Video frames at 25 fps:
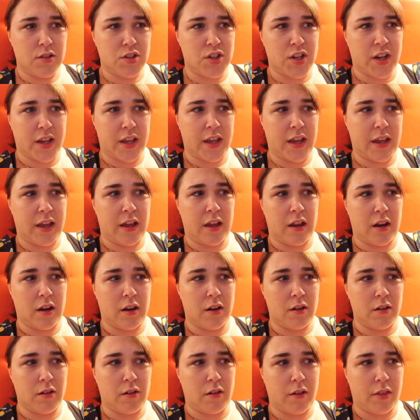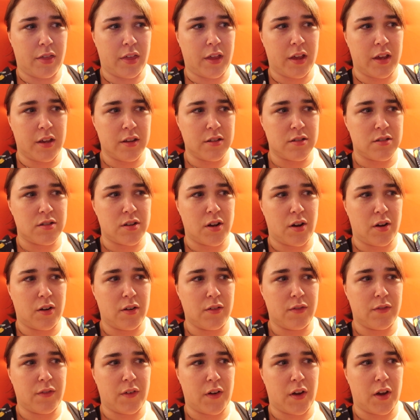chicken, or I think it's
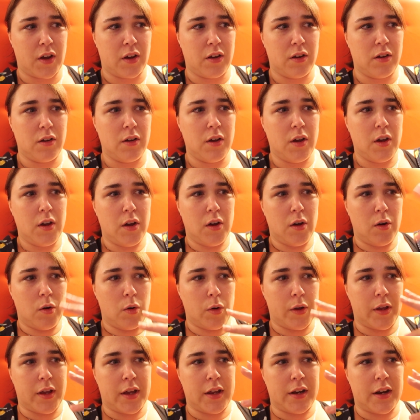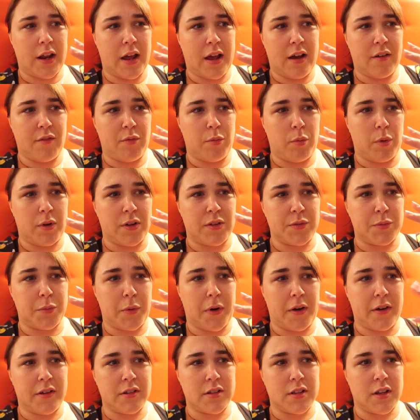tofu, or you can have ones
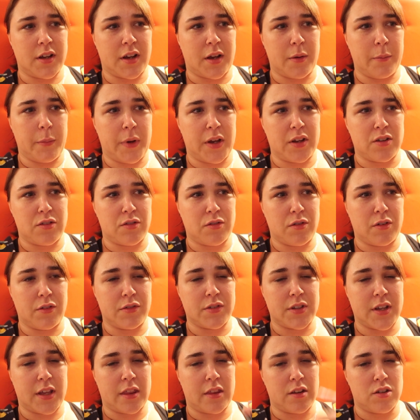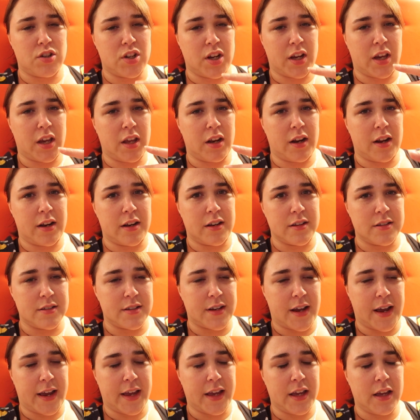where it's like a mixture of, say, the chicken and the
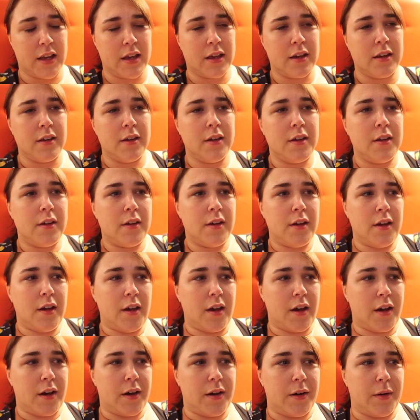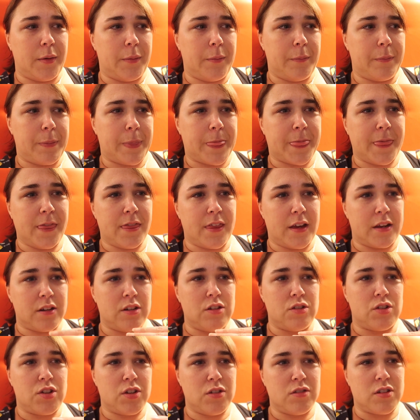steak. Then
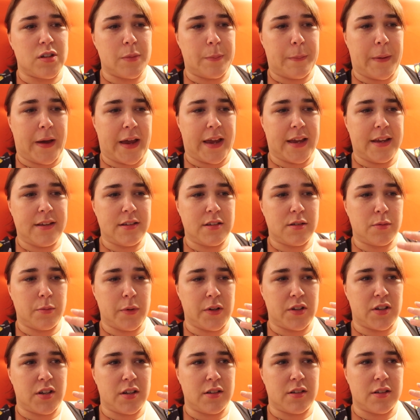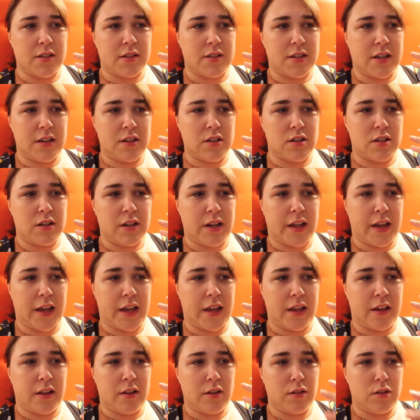you choose your base, which is
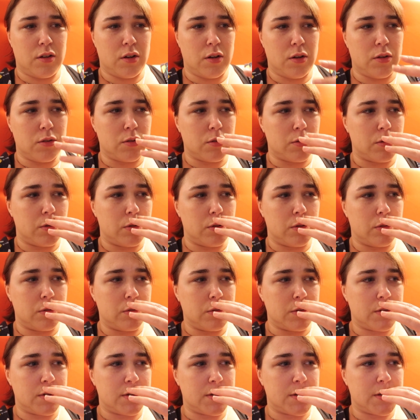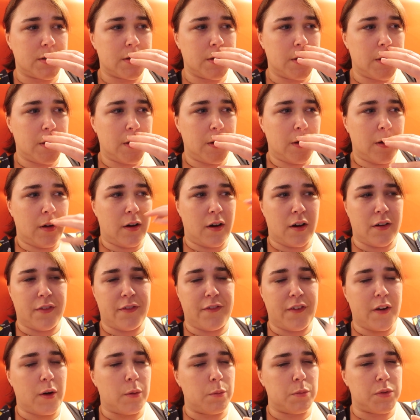essentially noodles. I
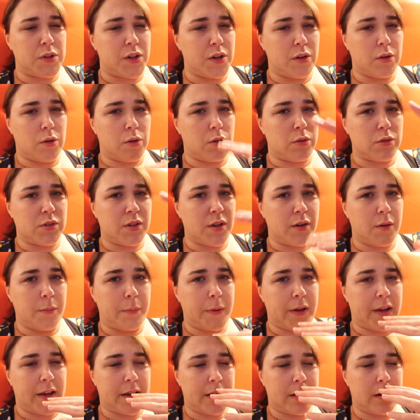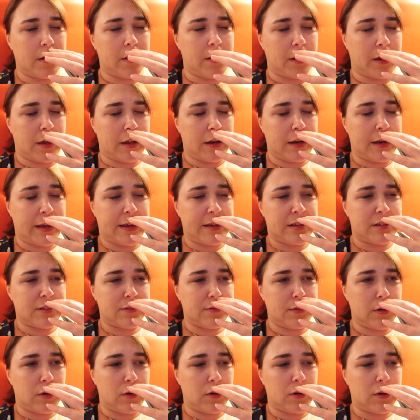filmed it all, so it'll be in like a
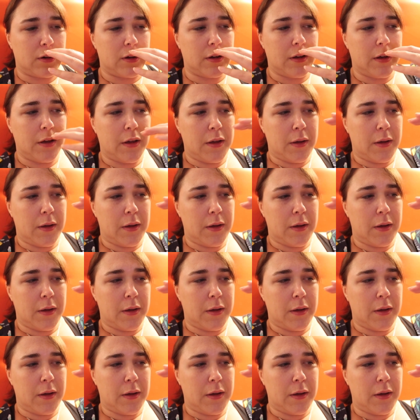later vlog,